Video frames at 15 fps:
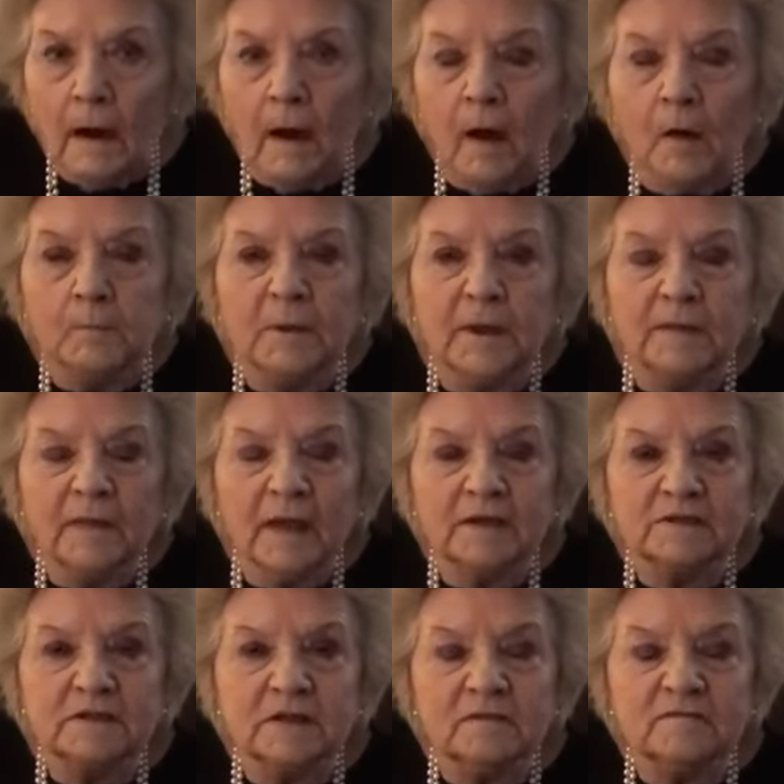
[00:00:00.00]
I bet
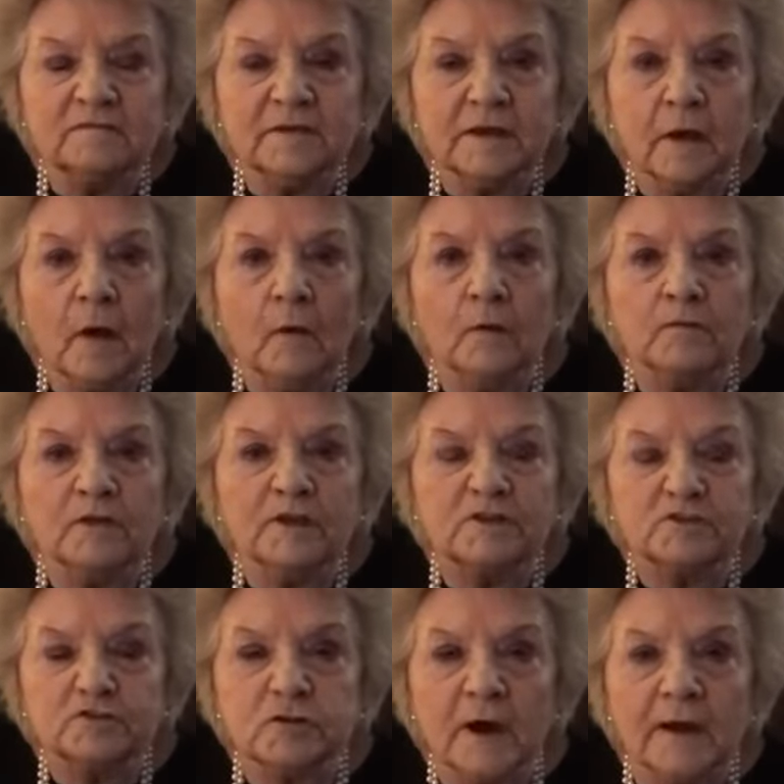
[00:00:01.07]
they didn't think all
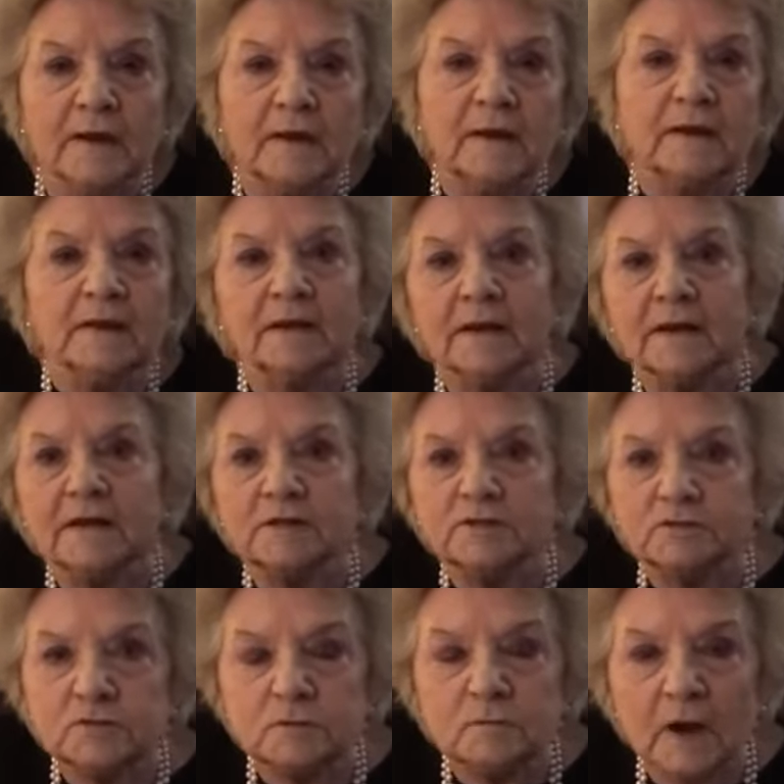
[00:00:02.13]
this training would lead
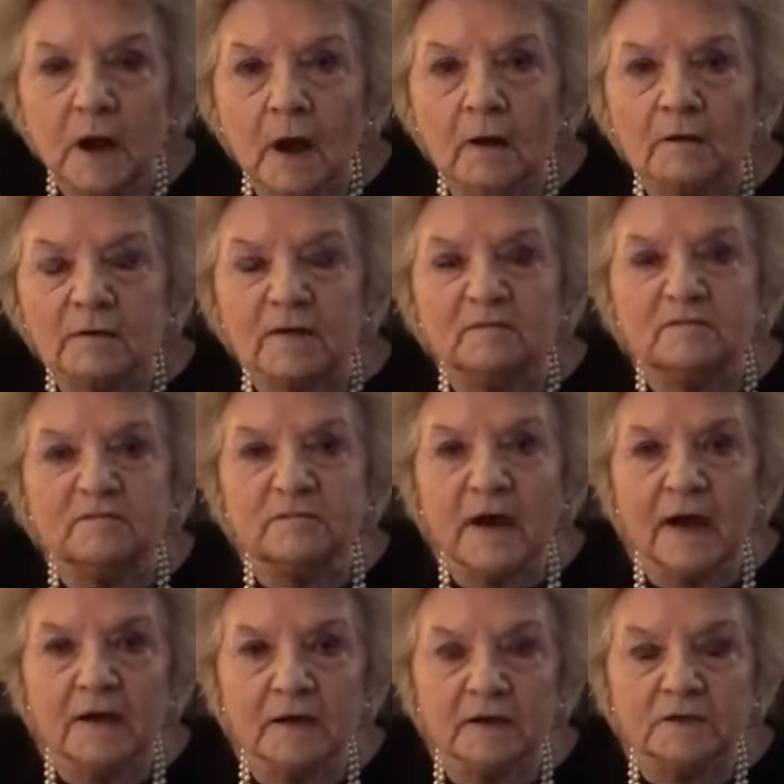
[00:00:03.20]
to them guarding
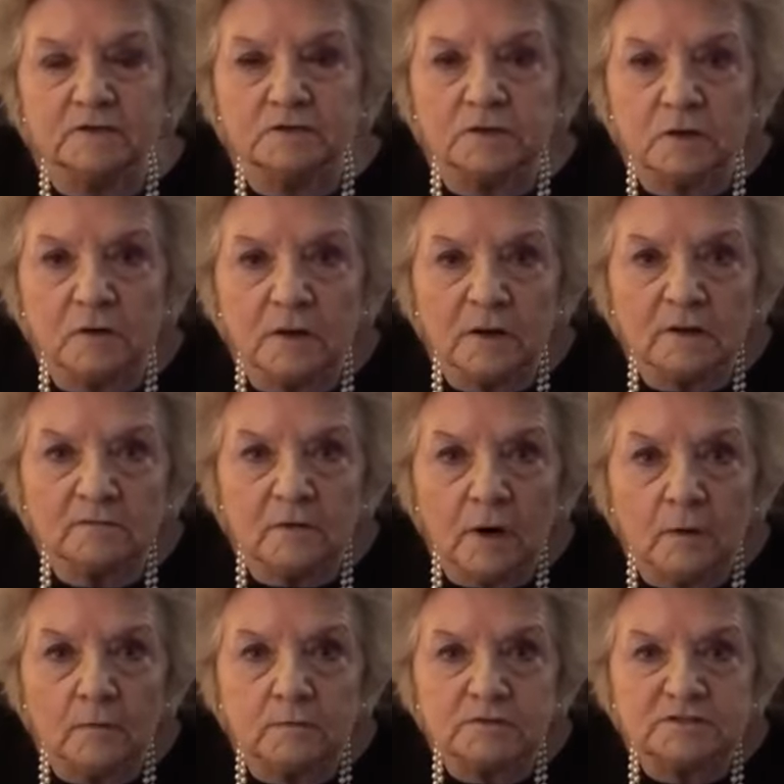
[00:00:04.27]
fucking toilet
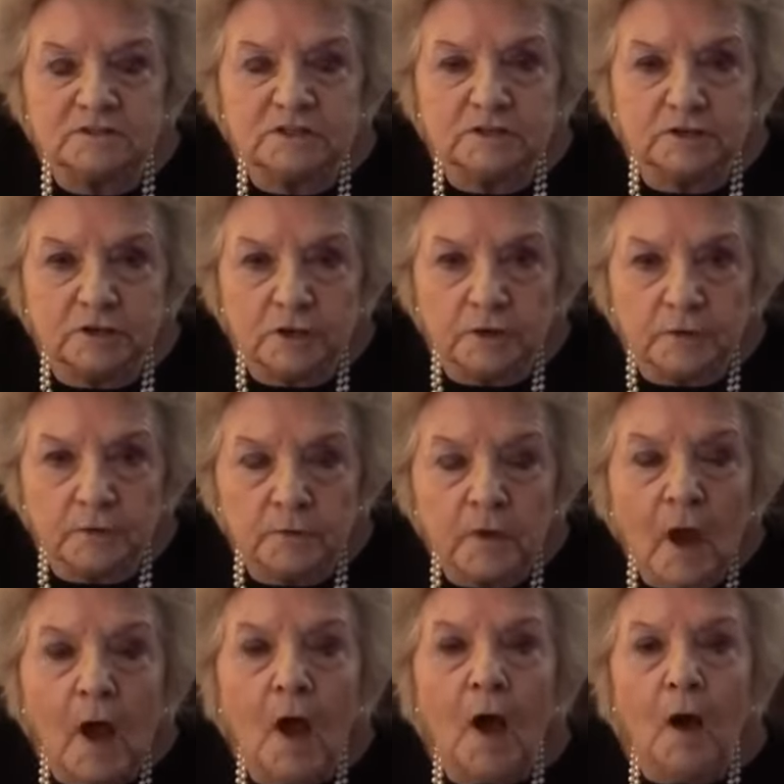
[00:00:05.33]
rolls, did you?
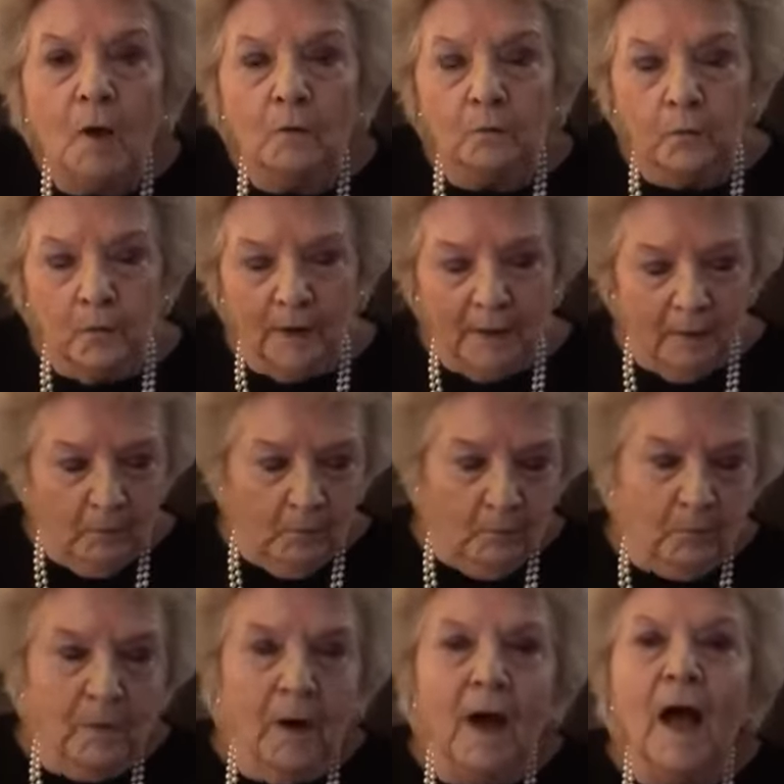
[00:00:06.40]

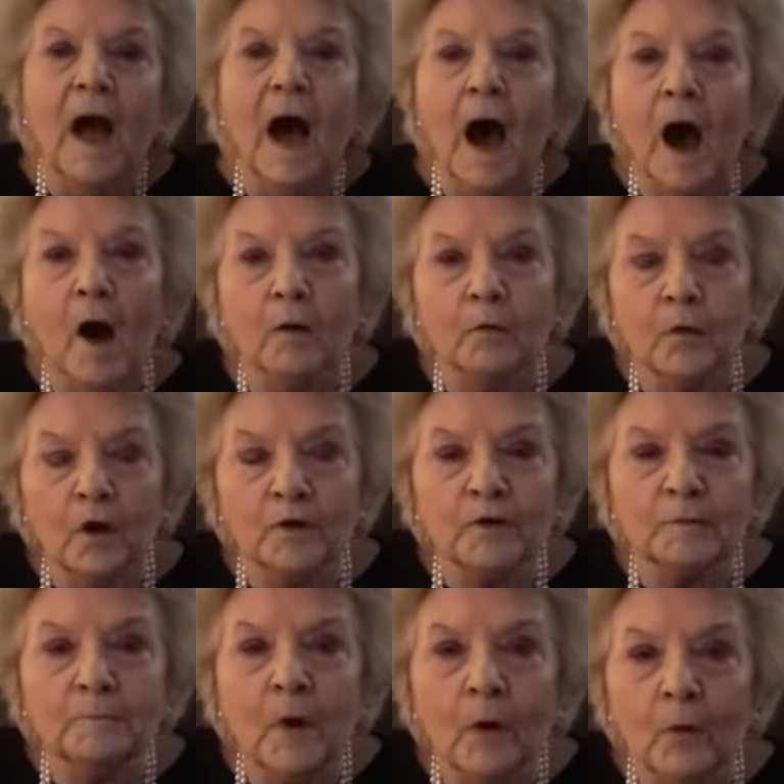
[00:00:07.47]
Well, I want
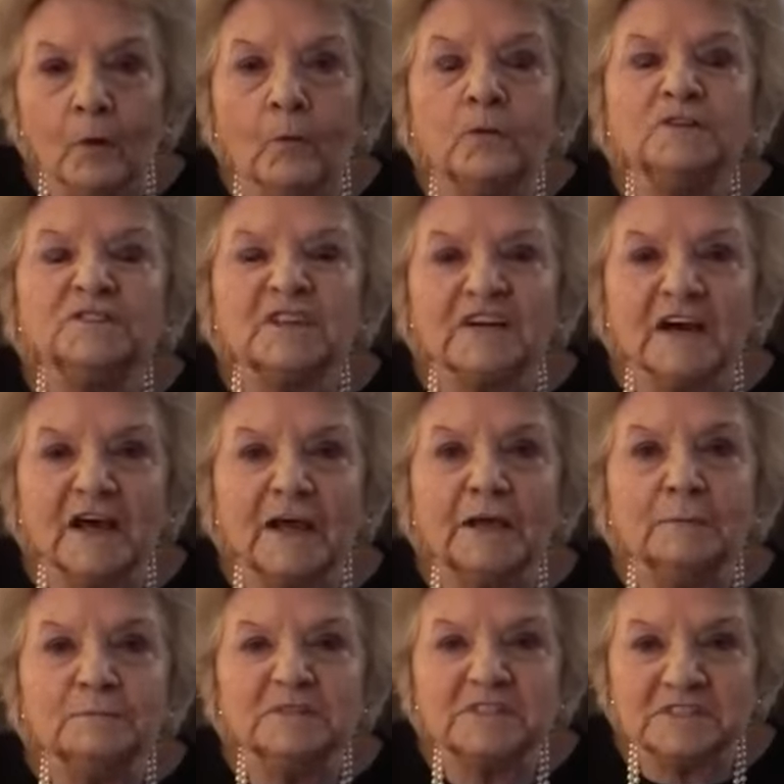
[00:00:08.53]
them all to
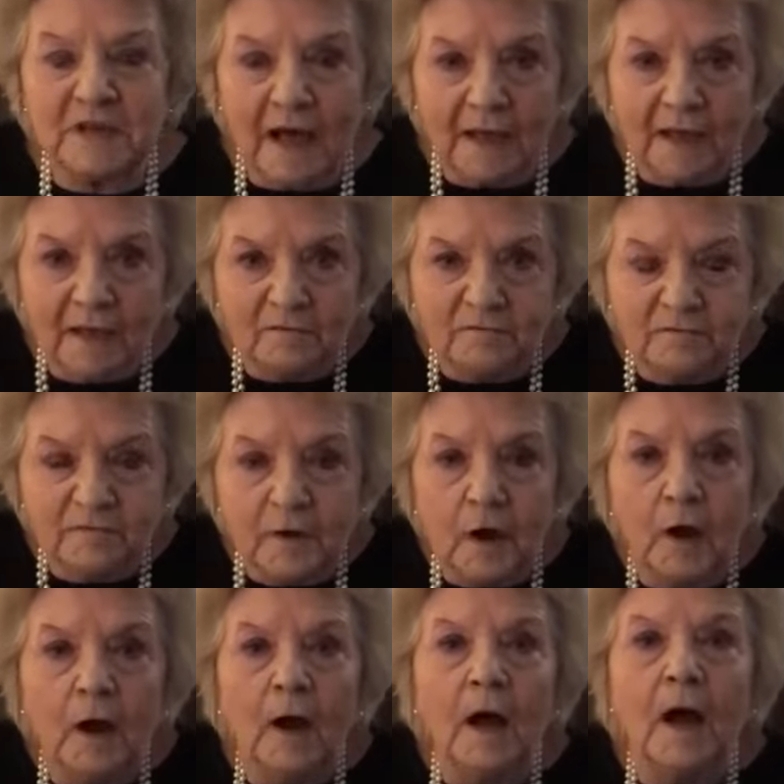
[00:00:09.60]
keep safe,
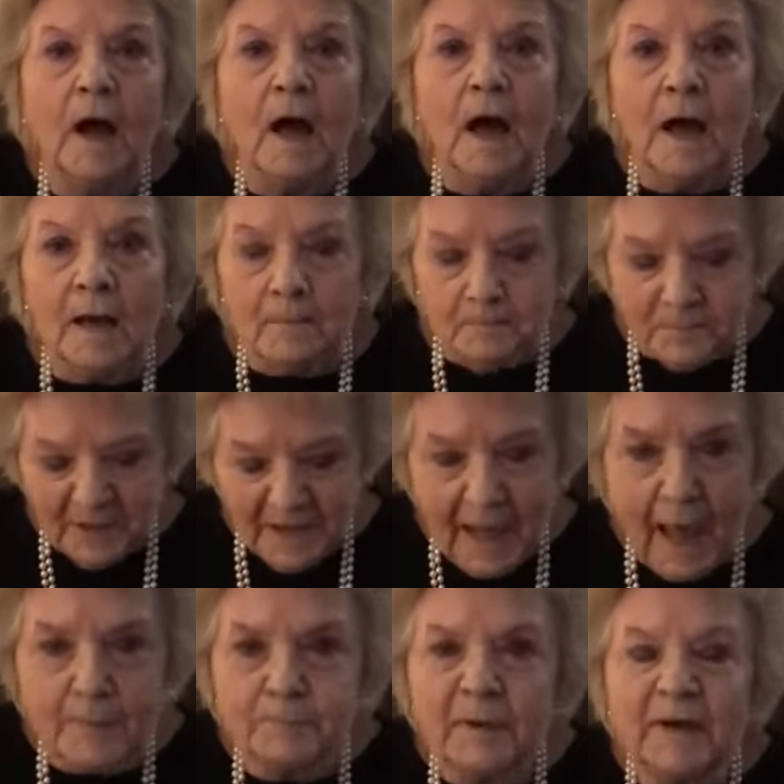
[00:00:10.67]
be
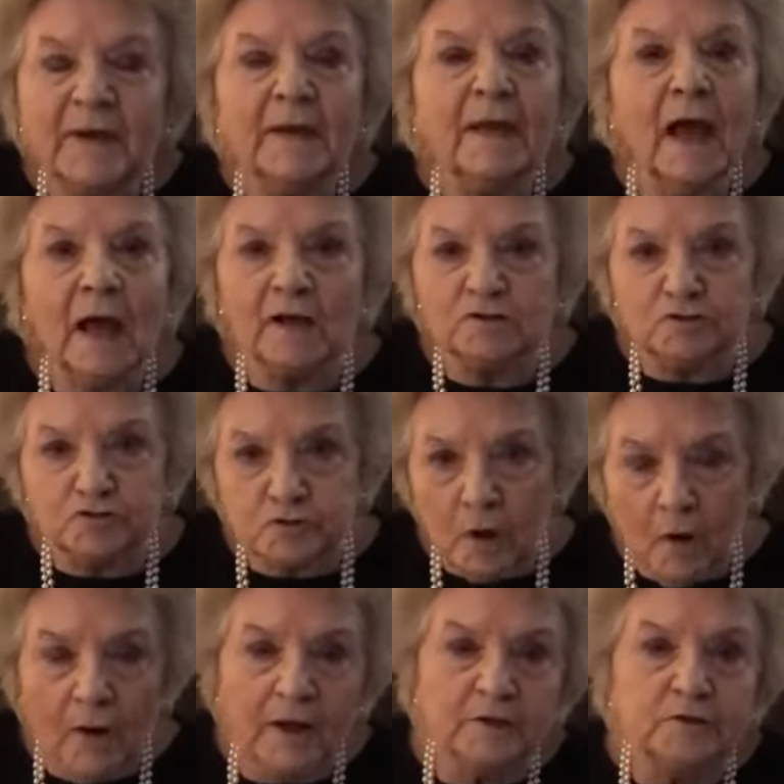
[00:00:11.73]
happy and
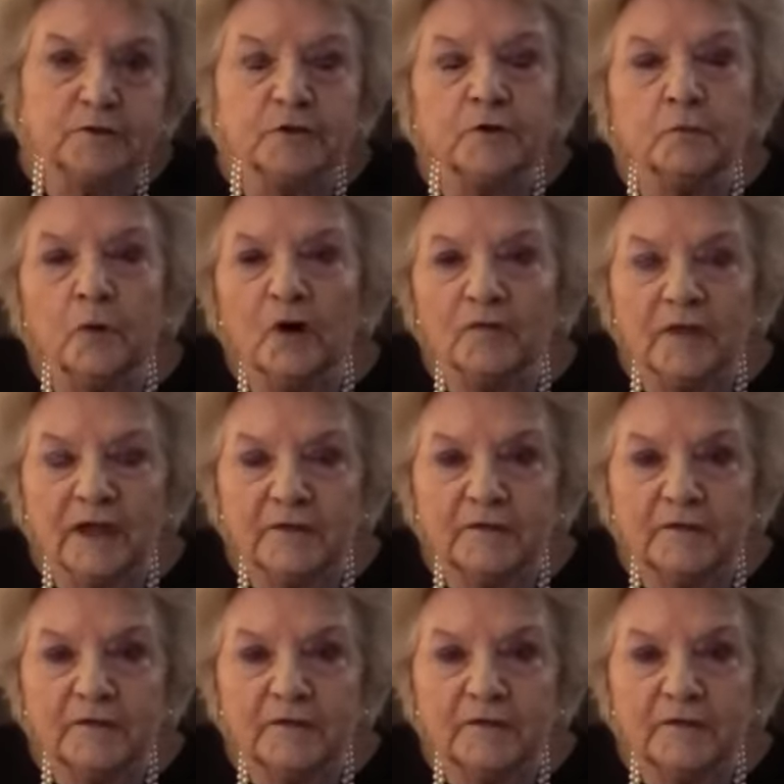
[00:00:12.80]
try and do what they're